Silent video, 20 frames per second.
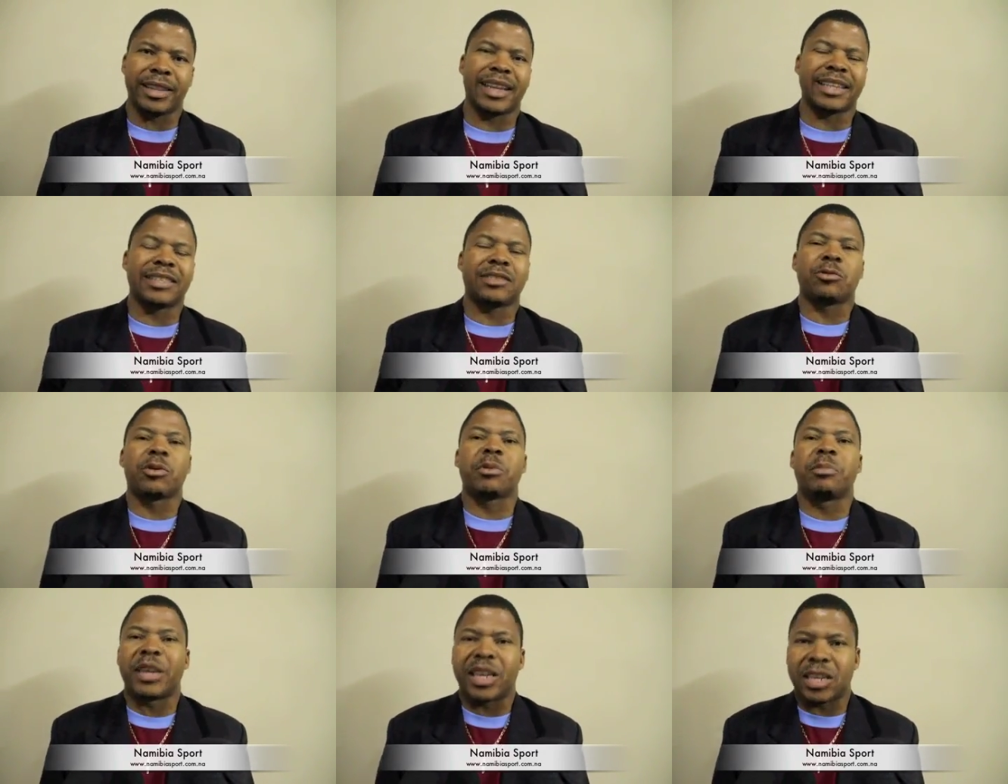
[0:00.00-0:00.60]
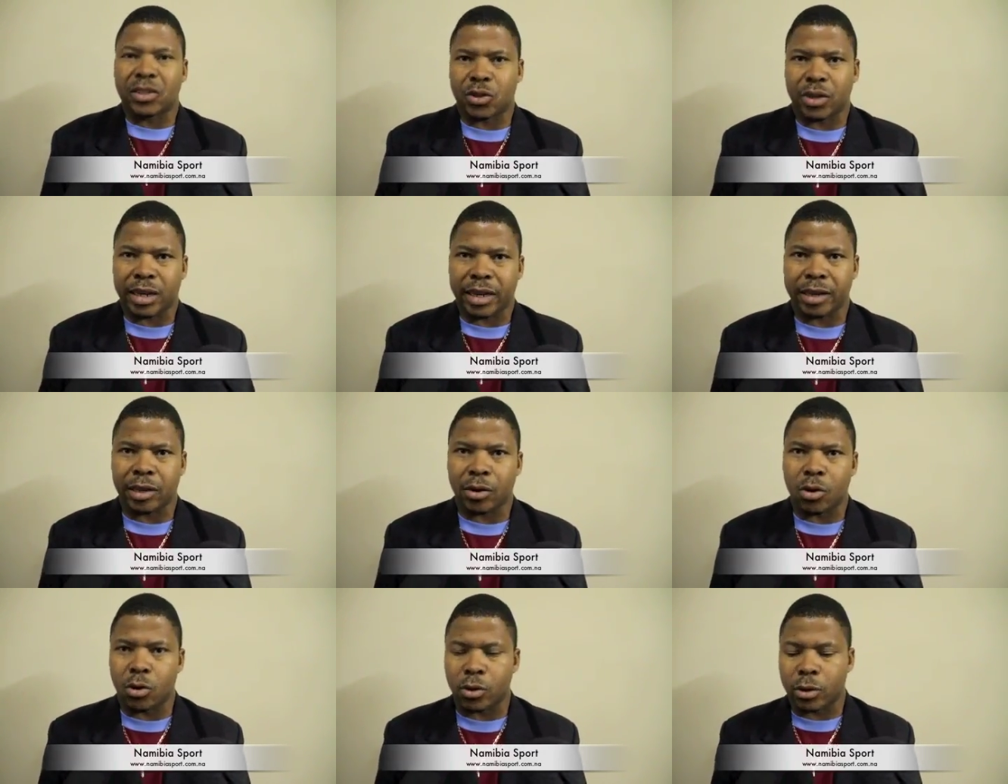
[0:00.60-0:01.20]
That's how we managed to get
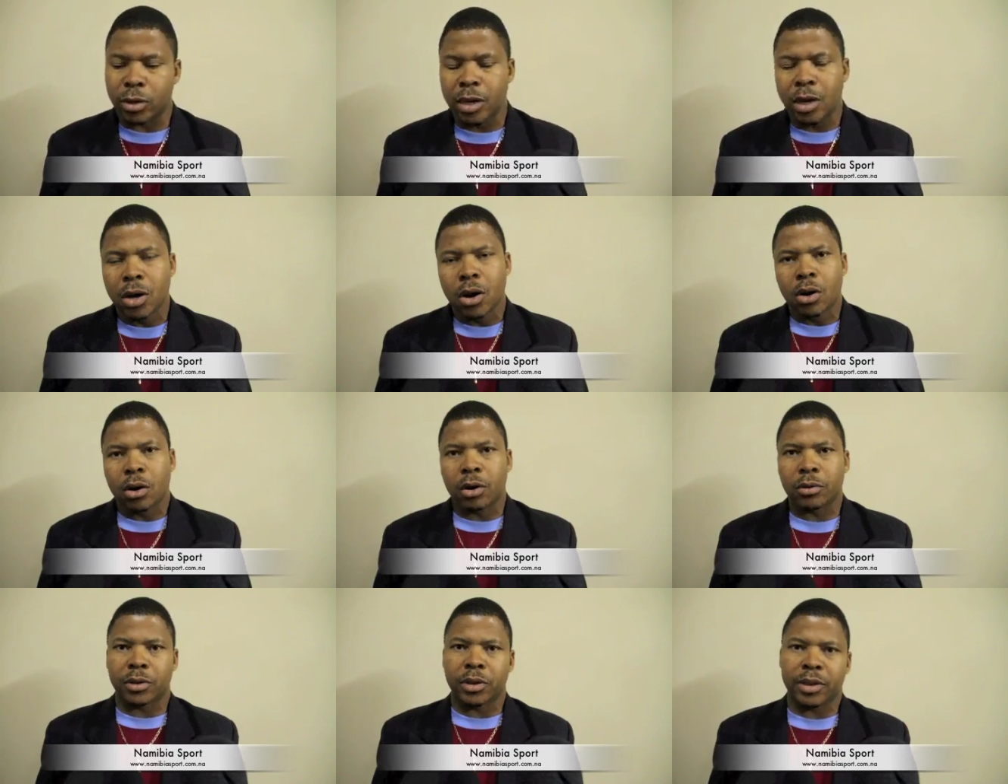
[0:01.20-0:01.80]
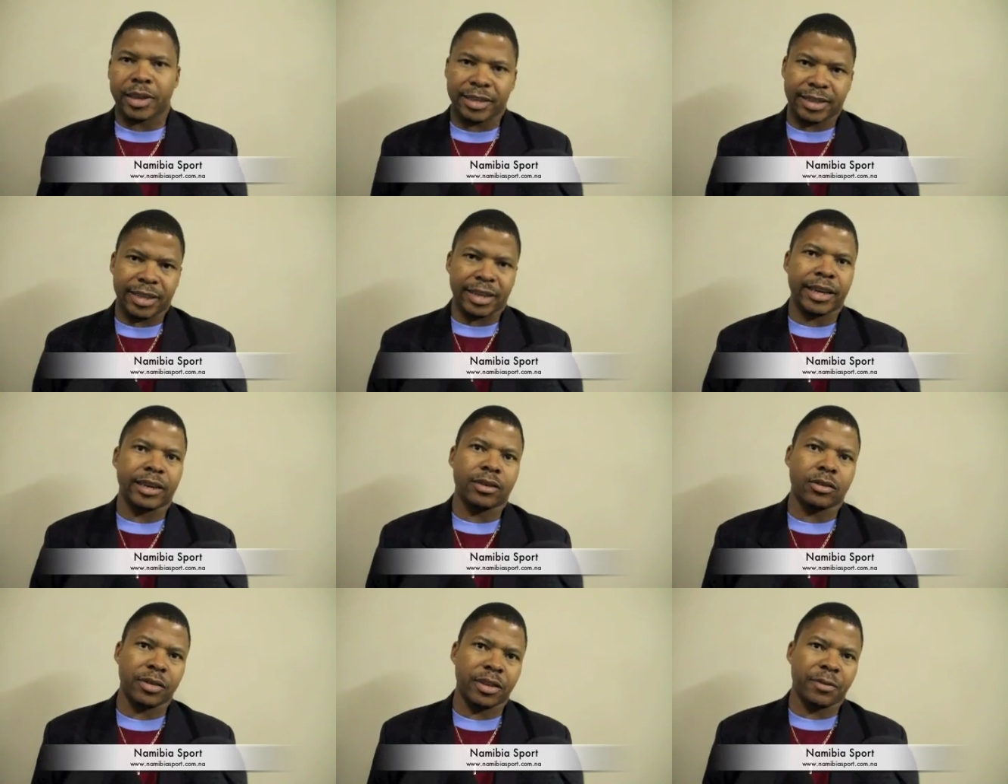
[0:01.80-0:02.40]
the goal,
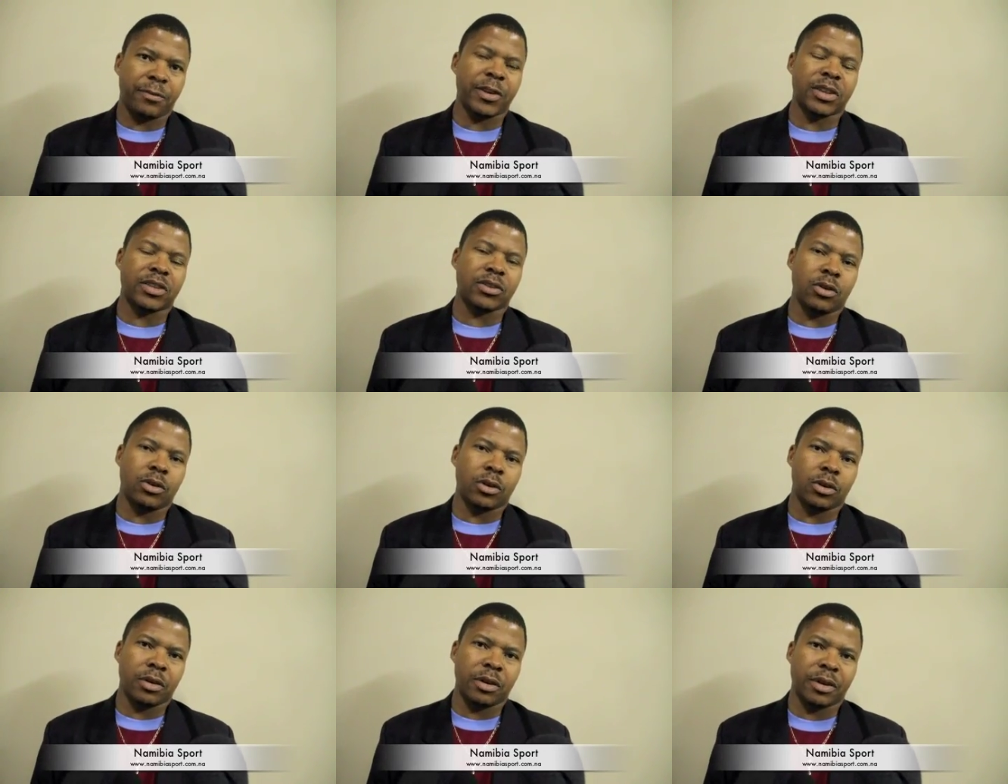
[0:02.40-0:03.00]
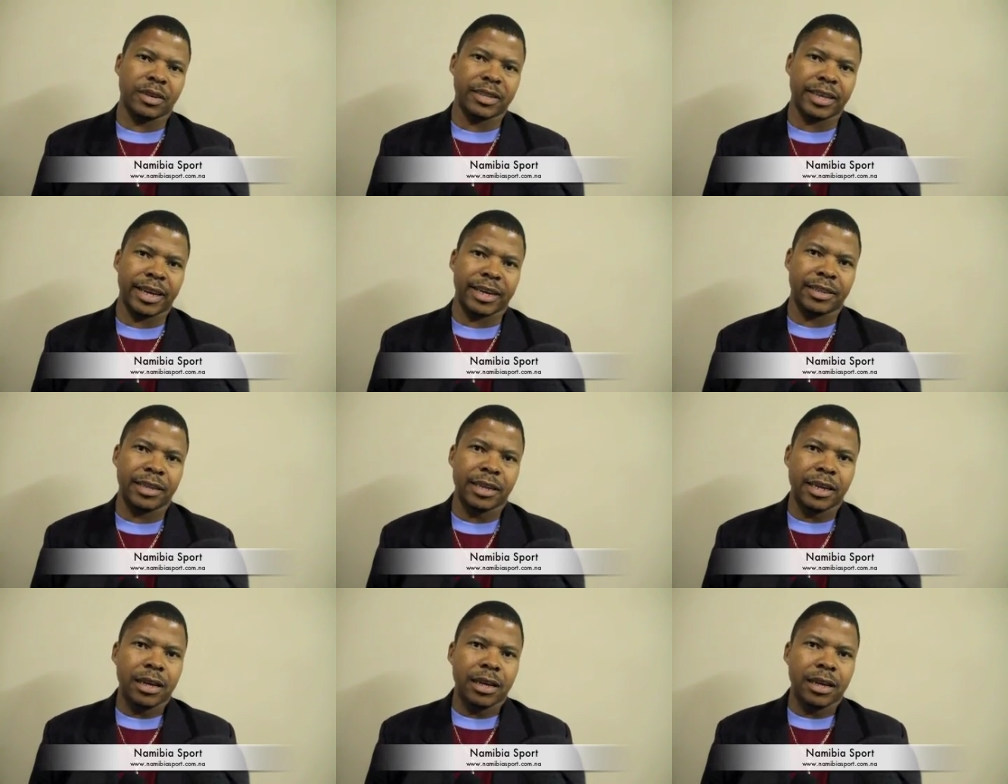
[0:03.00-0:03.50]
with the first goal on our side.